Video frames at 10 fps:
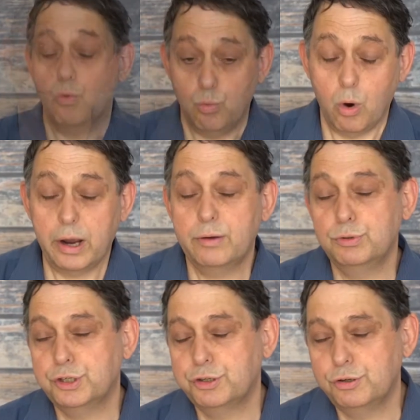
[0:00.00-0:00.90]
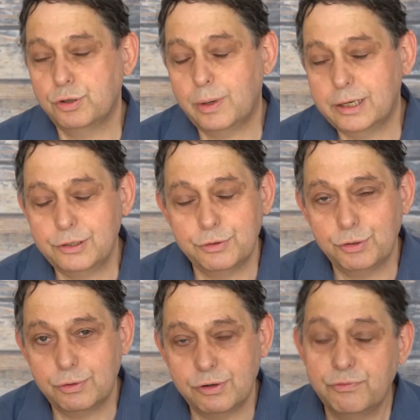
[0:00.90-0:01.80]
Why would you choose a 100,
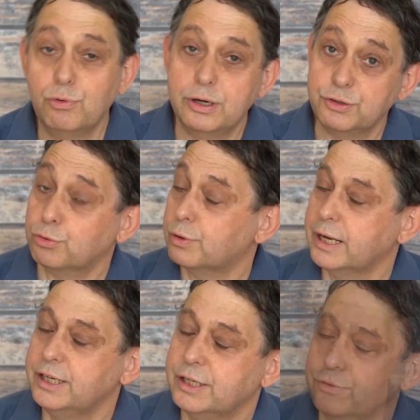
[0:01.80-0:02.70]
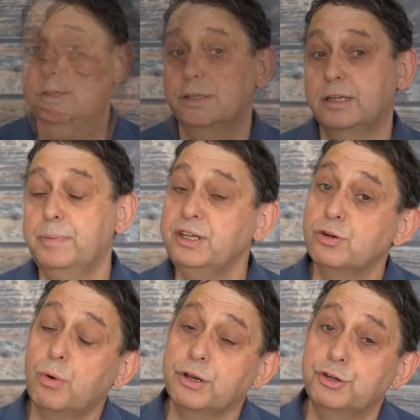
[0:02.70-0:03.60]
200, 400 or an 800? Depends
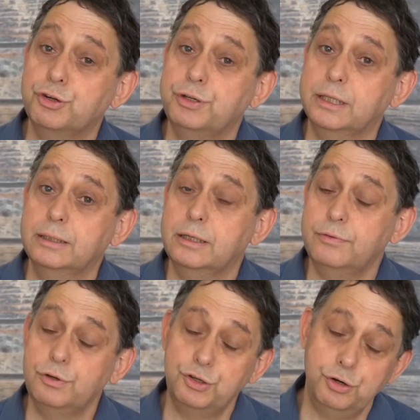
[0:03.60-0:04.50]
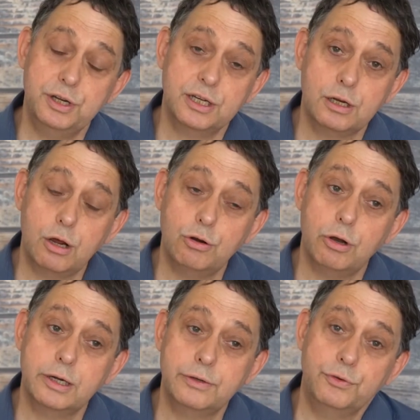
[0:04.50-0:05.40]
on what you're shooting. If you're shooting in low
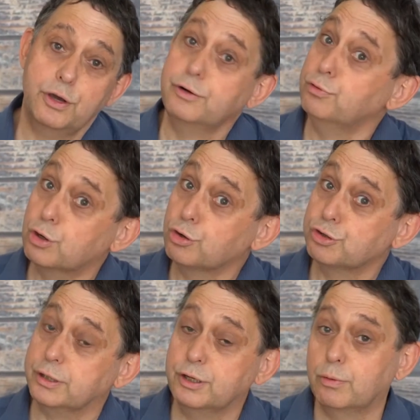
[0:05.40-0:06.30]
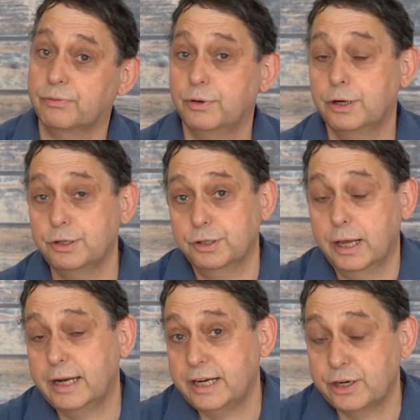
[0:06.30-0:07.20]
light, if you're going to a concert and you want photos,
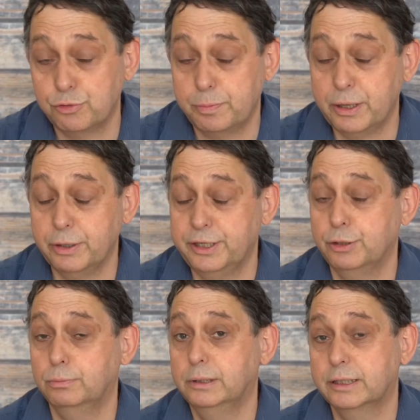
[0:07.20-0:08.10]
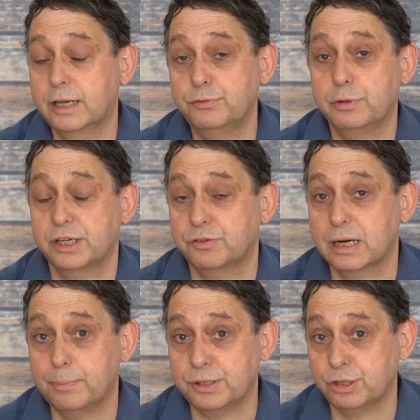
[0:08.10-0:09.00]
an 800 would be ideal. It gives you an extra
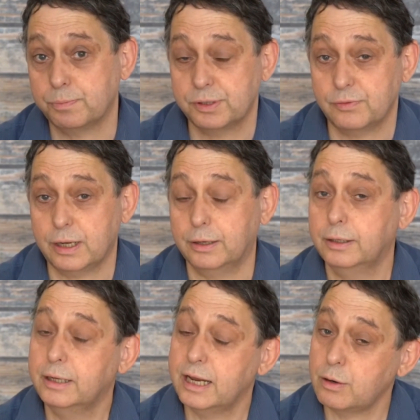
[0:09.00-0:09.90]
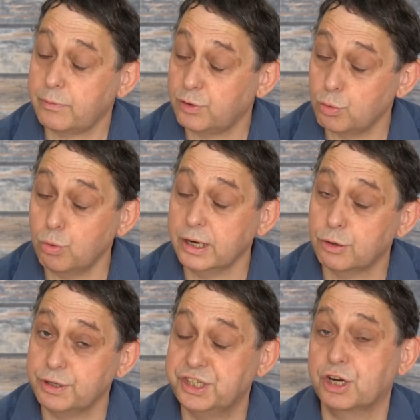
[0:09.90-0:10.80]
couple of stops of light. However, you will
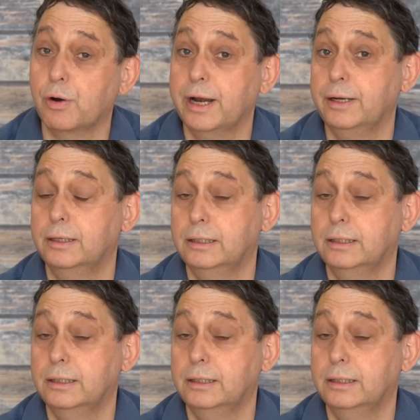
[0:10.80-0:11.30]
increase your grain.